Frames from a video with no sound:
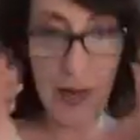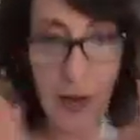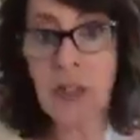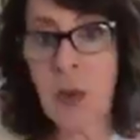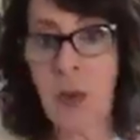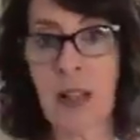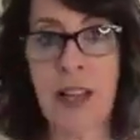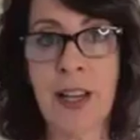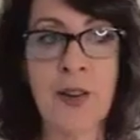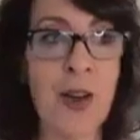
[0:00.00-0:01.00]
And I also want to
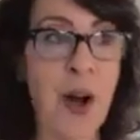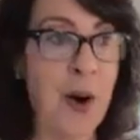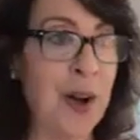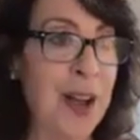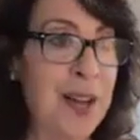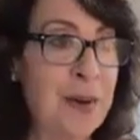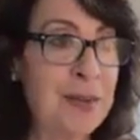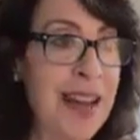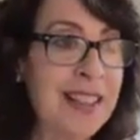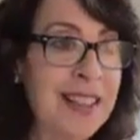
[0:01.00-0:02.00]
let you know,
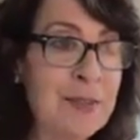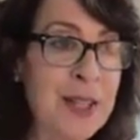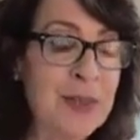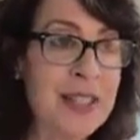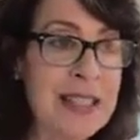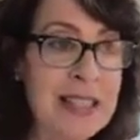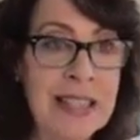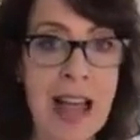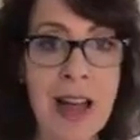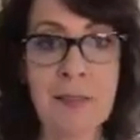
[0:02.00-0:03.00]
I'm getting some interesting
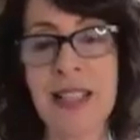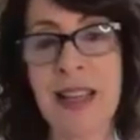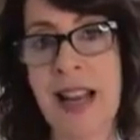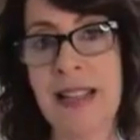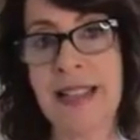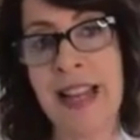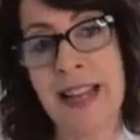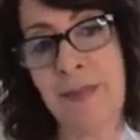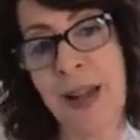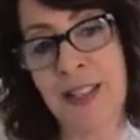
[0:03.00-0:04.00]
DMs
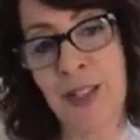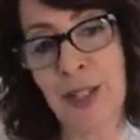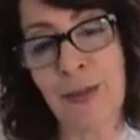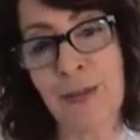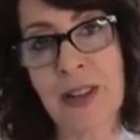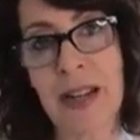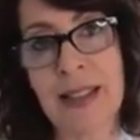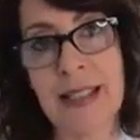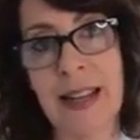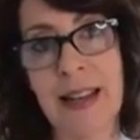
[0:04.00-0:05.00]
and messages from you
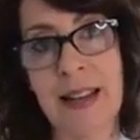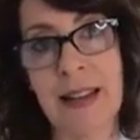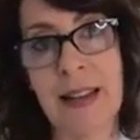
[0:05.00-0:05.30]
guys saying,